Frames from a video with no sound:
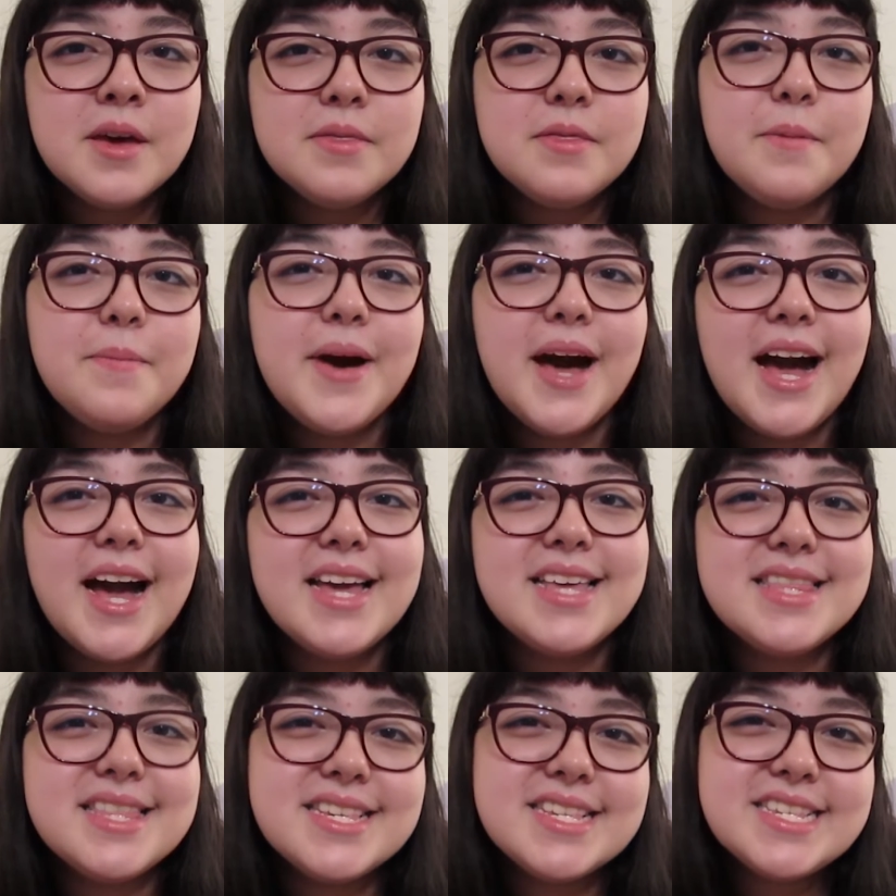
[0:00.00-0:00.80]
the
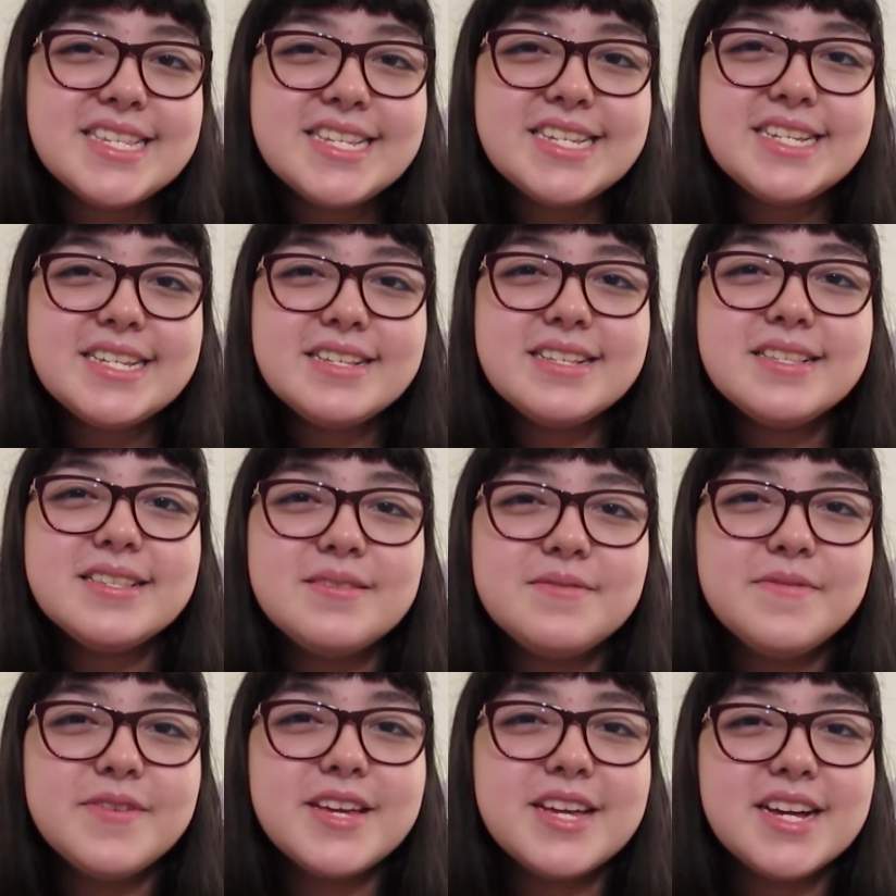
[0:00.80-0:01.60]
behind the
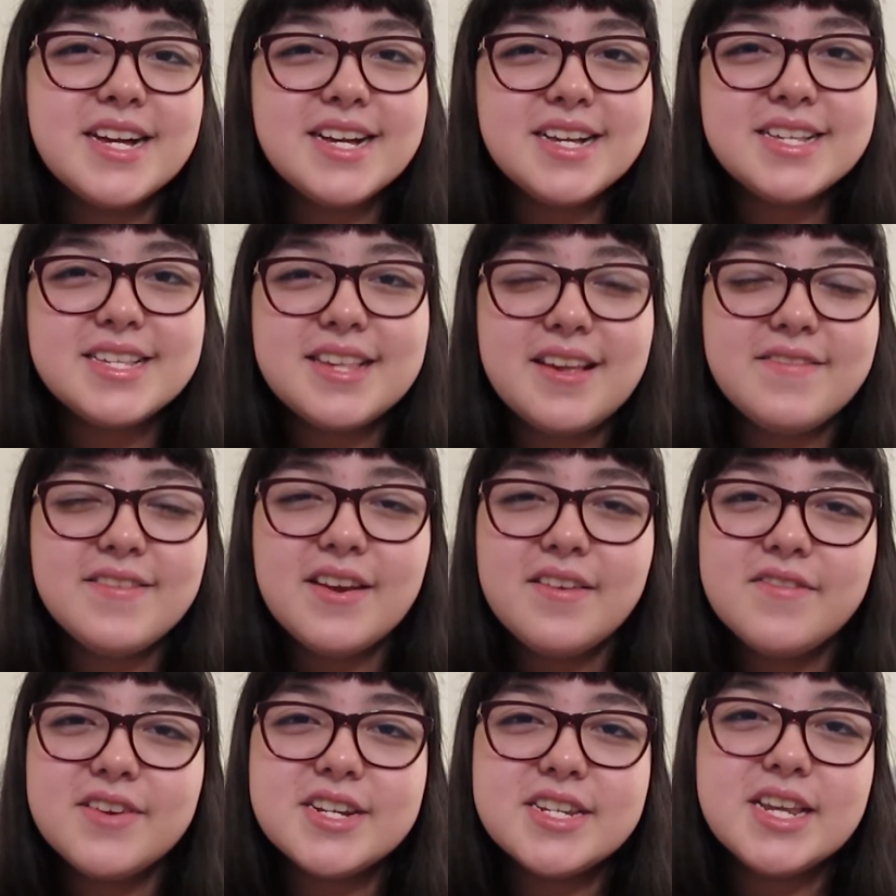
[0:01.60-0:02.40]
scenes because I've never